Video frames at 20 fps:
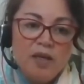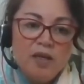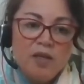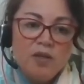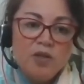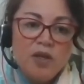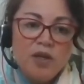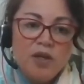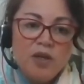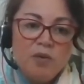
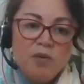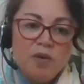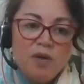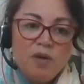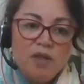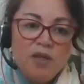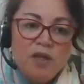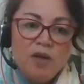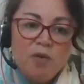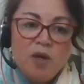So,
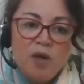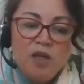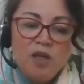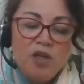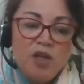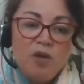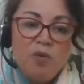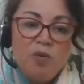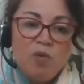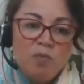you know, I
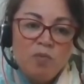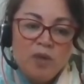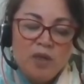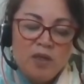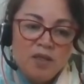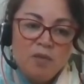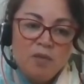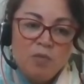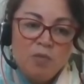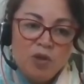knew what my
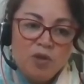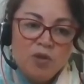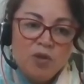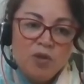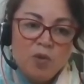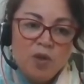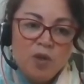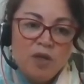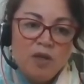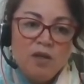
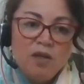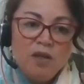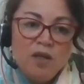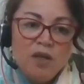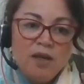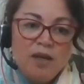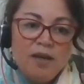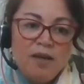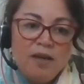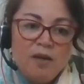assumptions were,
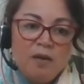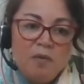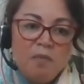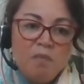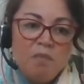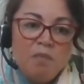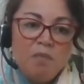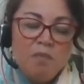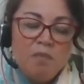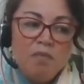
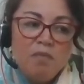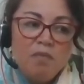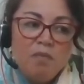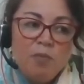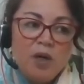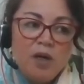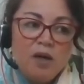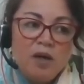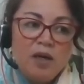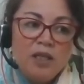
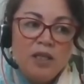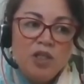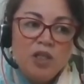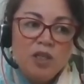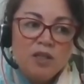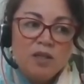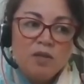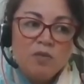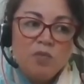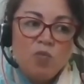but I
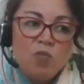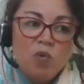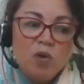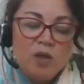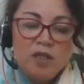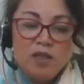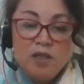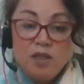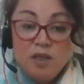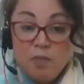just
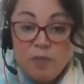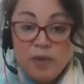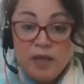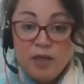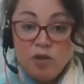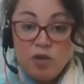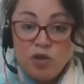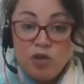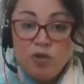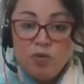wanted to
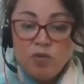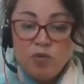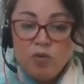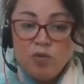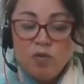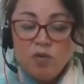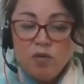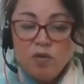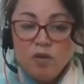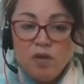make sure
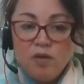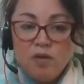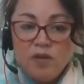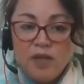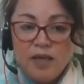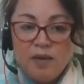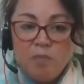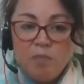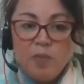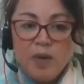of
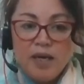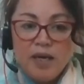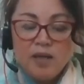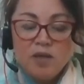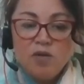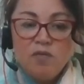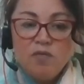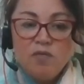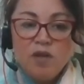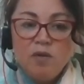the
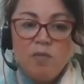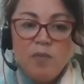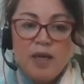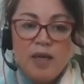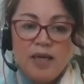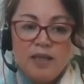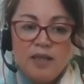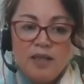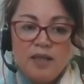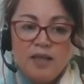impact of them,
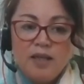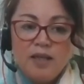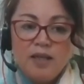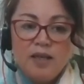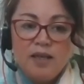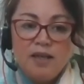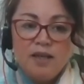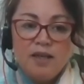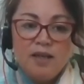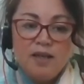and
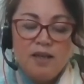that,